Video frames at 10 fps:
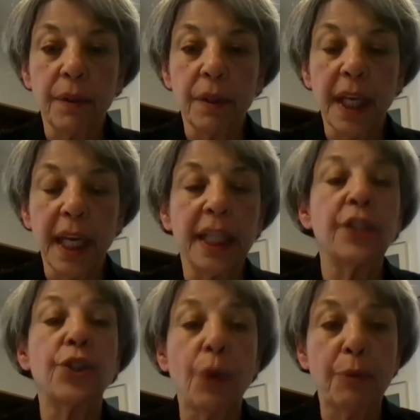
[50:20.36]
any
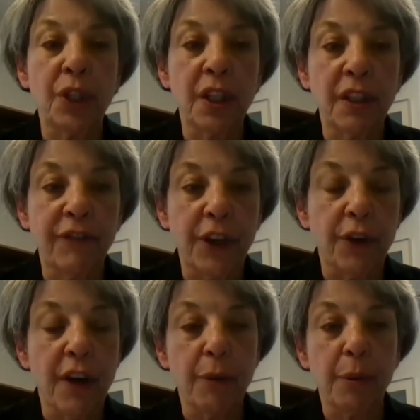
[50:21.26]
description that the federal
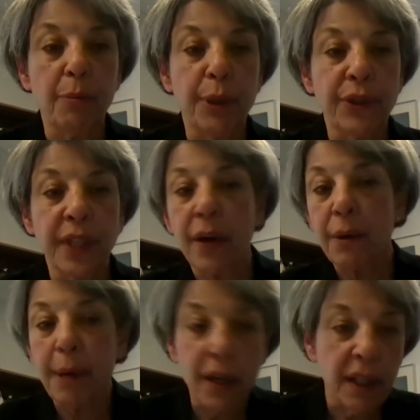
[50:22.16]
government puts out
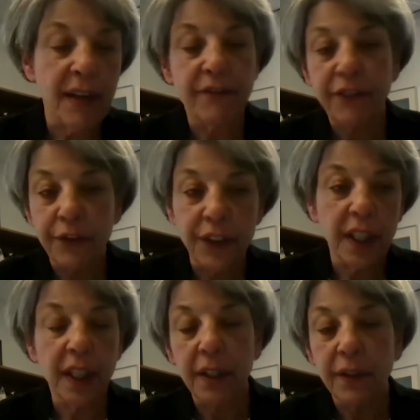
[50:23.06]
about
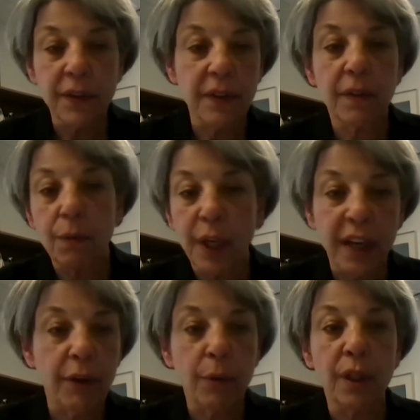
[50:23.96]
1115s and
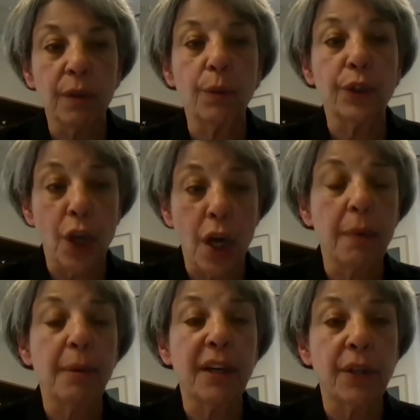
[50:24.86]
whatever, we'll talk
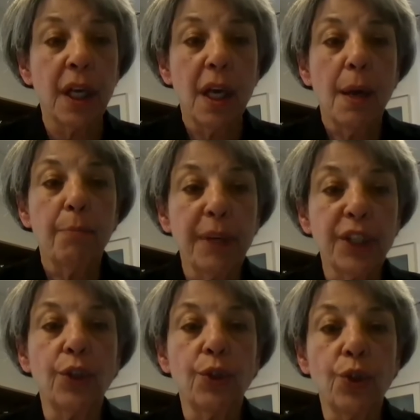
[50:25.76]
about
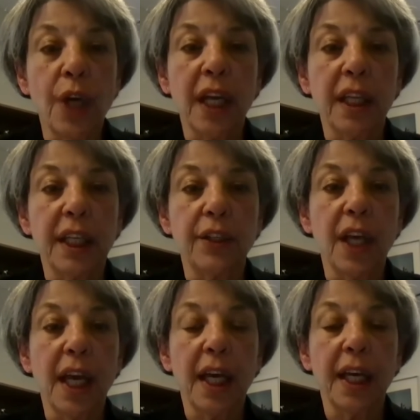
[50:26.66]
budget neutrality,
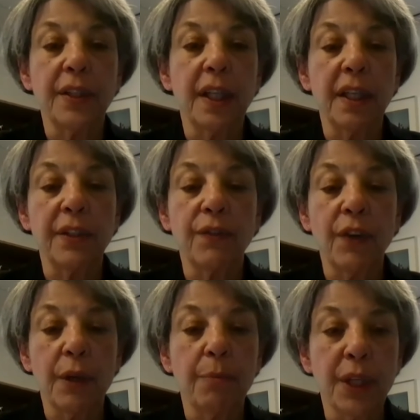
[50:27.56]
and it is
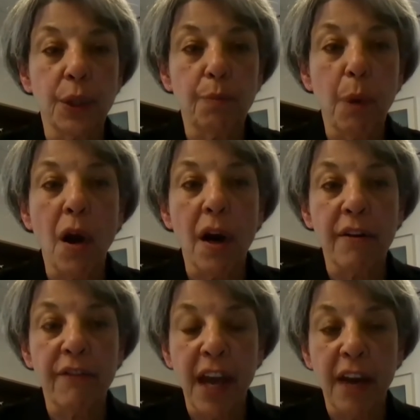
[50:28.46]
very much part
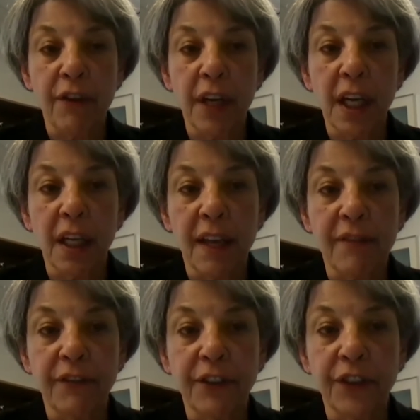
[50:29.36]
of every
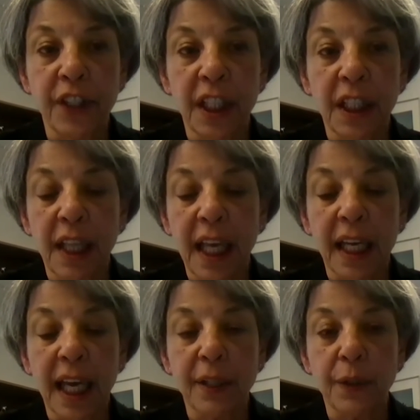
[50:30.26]
1115 that
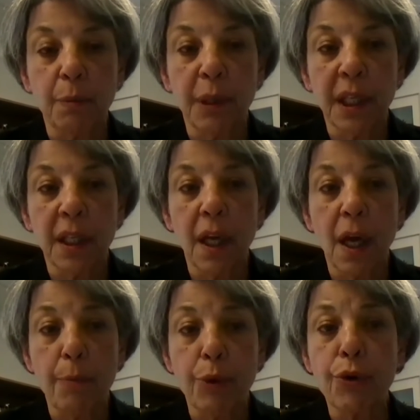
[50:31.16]
has been
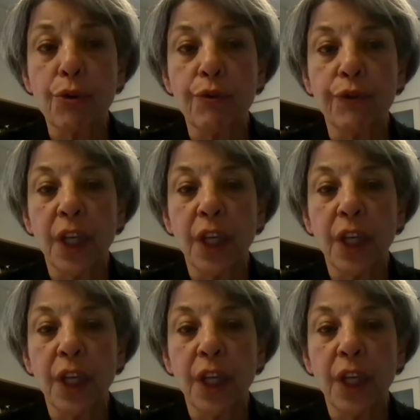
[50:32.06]
approved.